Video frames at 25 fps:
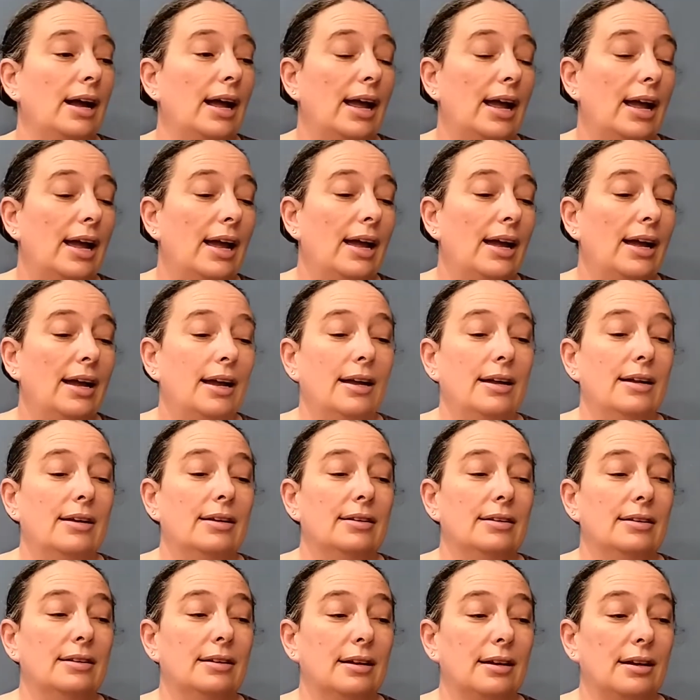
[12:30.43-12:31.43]
And
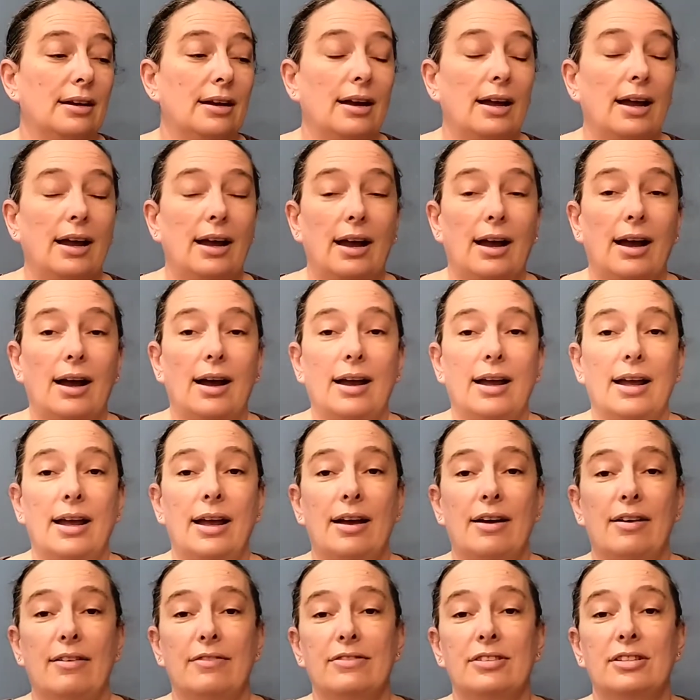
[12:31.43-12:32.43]
I
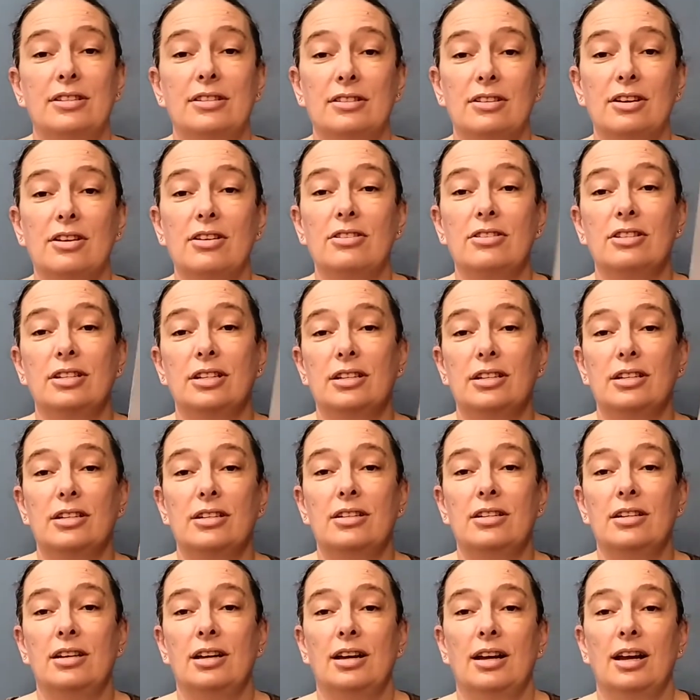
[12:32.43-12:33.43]
have
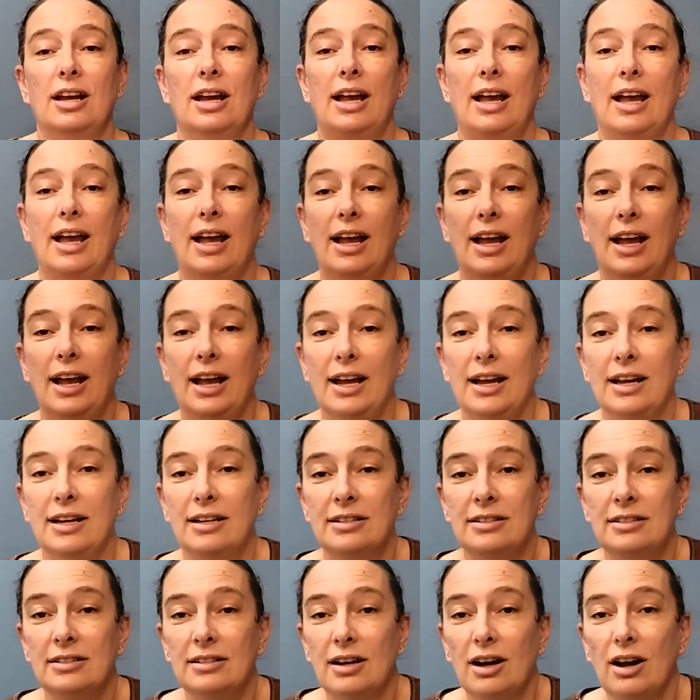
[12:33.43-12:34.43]
started
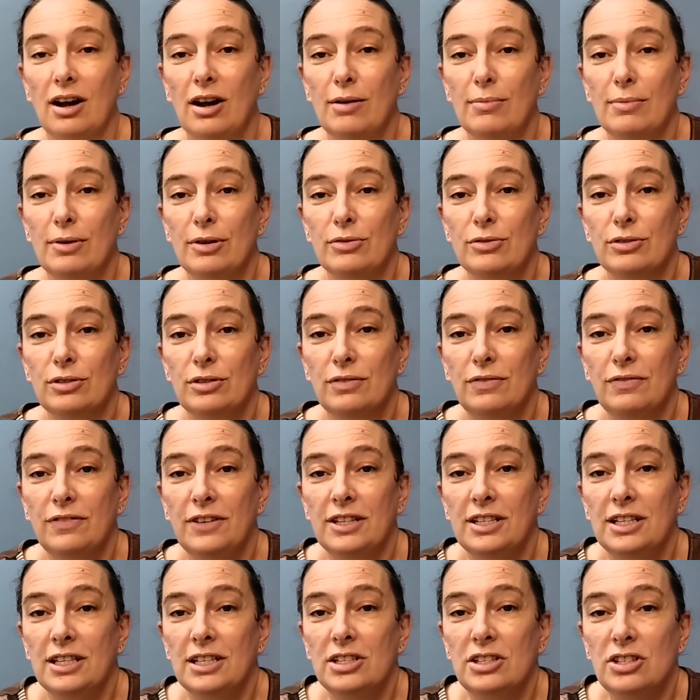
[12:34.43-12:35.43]
and almost
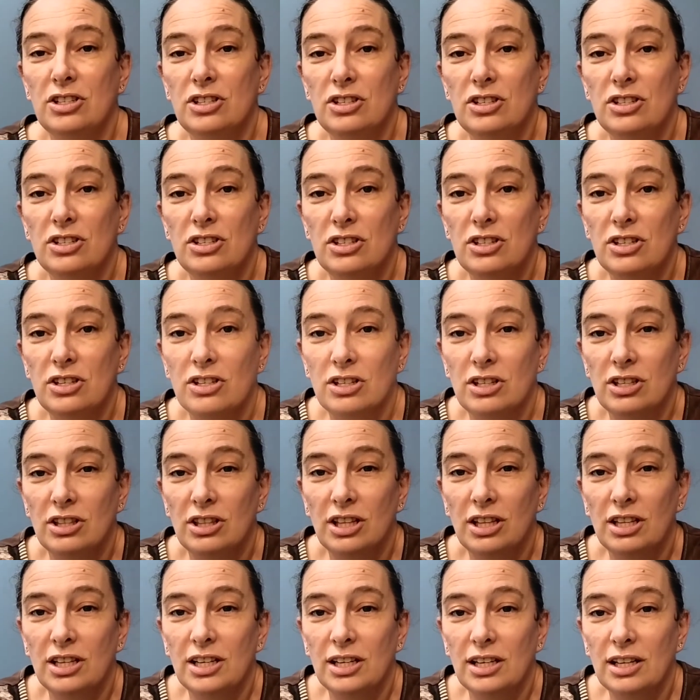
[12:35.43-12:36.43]
finished the
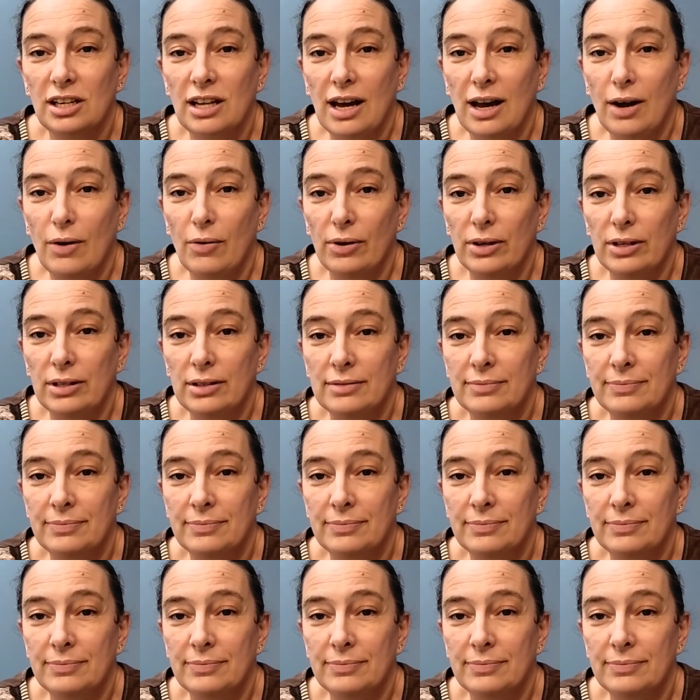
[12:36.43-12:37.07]
little owl.